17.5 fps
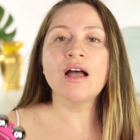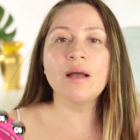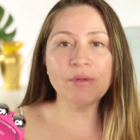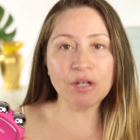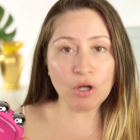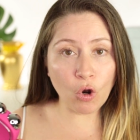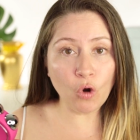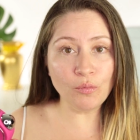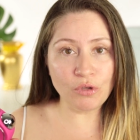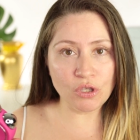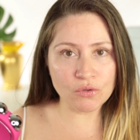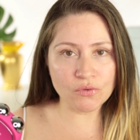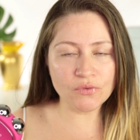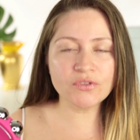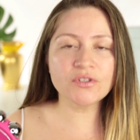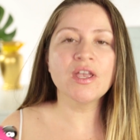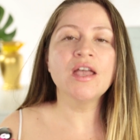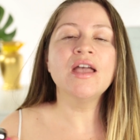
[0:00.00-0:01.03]
I mean home
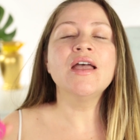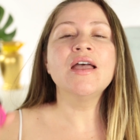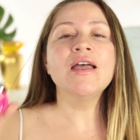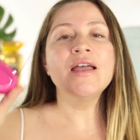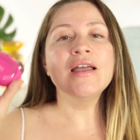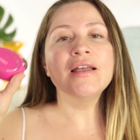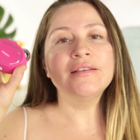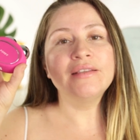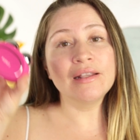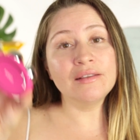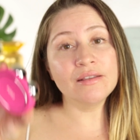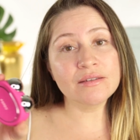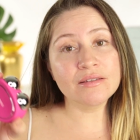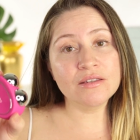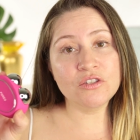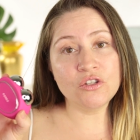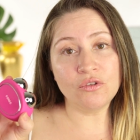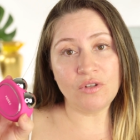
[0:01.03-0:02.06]
use, that
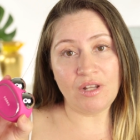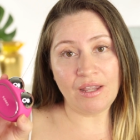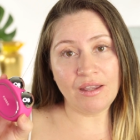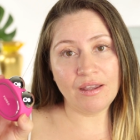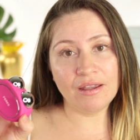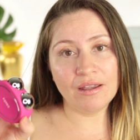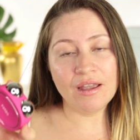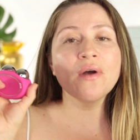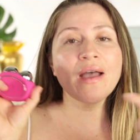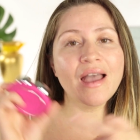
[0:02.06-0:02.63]
this is unique.